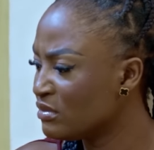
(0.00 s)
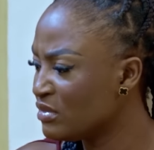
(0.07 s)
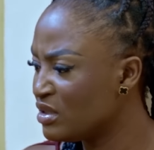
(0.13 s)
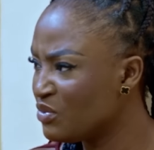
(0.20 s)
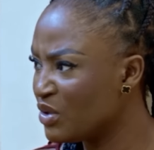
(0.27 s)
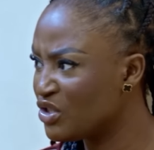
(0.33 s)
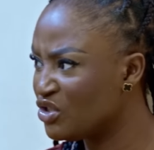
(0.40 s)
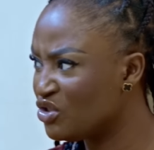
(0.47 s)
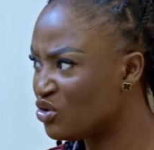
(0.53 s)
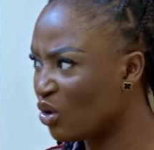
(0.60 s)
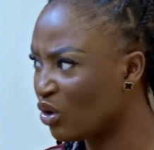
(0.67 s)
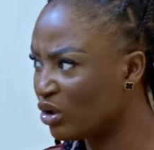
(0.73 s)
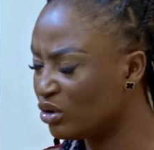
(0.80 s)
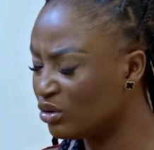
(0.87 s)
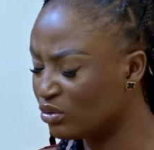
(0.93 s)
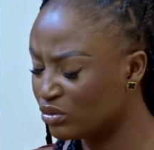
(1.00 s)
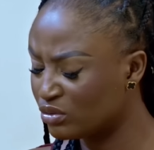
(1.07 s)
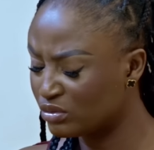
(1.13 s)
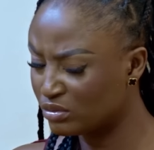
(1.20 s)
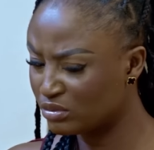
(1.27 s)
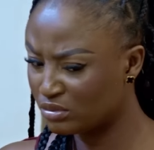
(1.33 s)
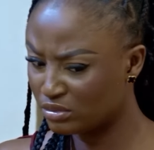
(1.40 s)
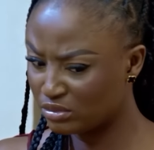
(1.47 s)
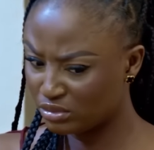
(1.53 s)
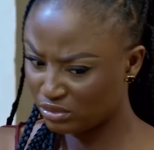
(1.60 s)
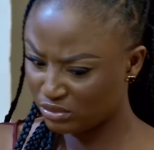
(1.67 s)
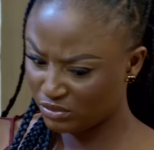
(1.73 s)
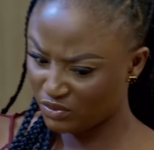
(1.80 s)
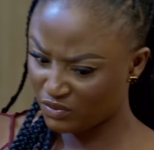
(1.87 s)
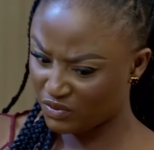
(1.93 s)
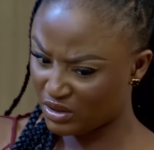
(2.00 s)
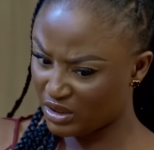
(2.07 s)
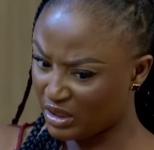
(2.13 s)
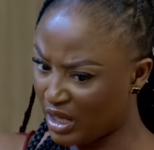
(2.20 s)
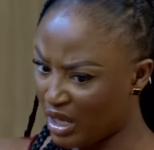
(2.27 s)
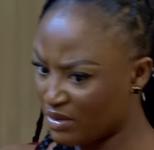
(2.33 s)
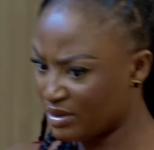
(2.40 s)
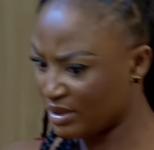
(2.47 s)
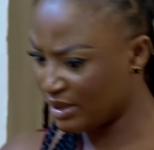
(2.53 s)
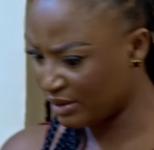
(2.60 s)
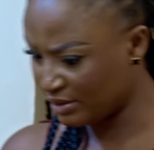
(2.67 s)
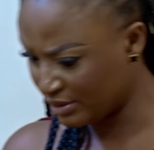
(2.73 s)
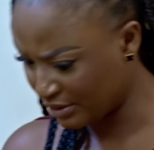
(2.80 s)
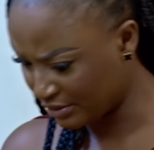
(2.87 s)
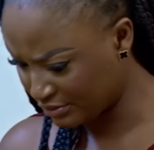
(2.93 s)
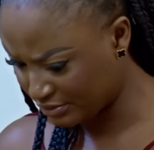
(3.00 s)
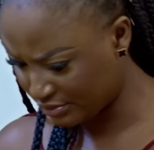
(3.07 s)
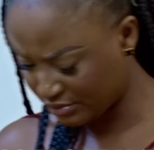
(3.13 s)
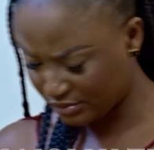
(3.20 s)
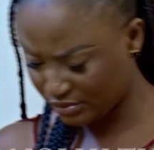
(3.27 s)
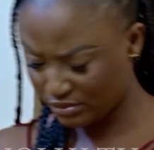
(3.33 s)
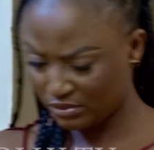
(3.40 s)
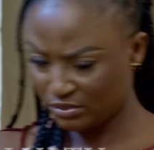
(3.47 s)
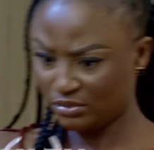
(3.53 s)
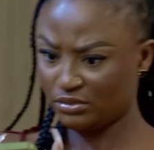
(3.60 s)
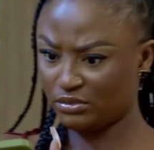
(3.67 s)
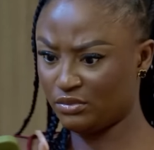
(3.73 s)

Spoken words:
See where she's talking. Same house girl.